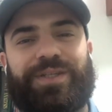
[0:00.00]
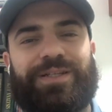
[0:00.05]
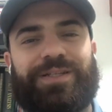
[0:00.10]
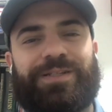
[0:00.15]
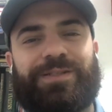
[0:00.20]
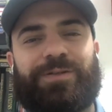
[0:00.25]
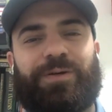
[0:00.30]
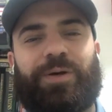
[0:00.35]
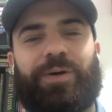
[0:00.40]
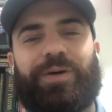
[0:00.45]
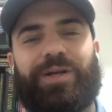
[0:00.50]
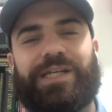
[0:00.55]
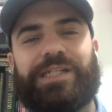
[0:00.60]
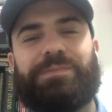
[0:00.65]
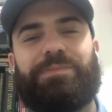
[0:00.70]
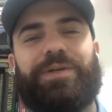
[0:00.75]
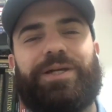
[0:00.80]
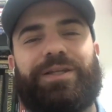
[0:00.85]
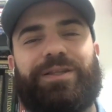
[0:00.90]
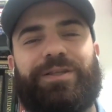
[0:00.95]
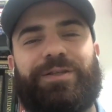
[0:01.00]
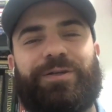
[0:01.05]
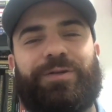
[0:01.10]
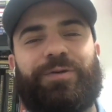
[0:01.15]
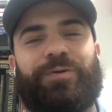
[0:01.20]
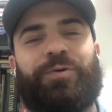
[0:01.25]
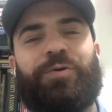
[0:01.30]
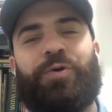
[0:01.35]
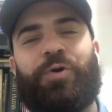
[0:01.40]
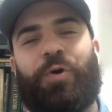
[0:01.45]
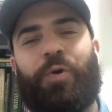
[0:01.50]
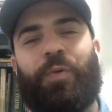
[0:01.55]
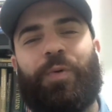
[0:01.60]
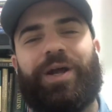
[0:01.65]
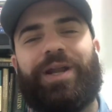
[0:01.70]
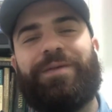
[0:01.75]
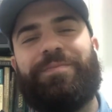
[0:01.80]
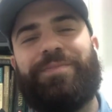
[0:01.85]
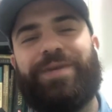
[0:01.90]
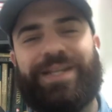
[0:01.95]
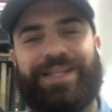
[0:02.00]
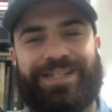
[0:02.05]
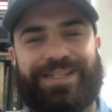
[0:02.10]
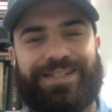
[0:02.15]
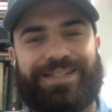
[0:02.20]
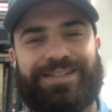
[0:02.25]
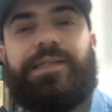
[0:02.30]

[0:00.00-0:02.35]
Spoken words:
So I want to explain to you what it means.